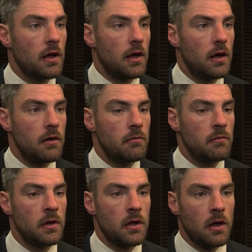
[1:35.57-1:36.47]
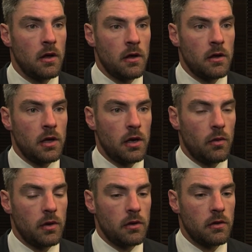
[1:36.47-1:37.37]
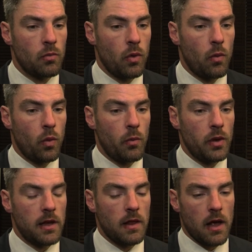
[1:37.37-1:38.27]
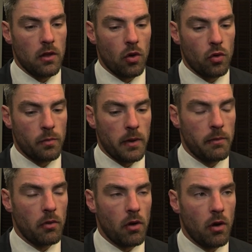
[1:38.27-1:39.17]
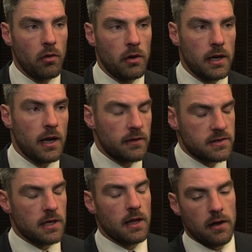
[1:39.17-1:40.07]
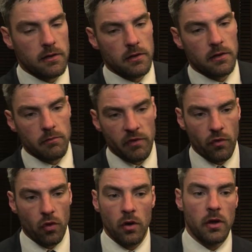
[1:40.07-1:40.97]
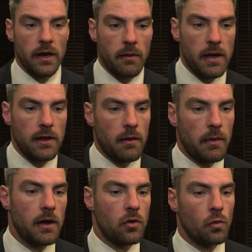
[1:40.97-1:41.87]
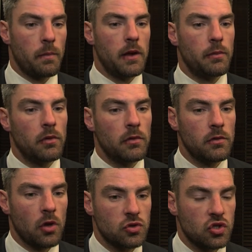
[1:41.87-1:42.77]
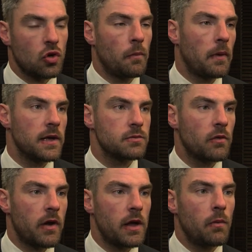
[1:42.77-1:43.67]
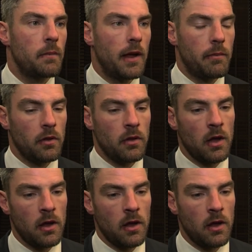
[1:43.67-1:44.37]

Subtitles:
you know, and we did let a lot of good people go, and I've said that before, and I mean that by good people, not just good players, but very good people,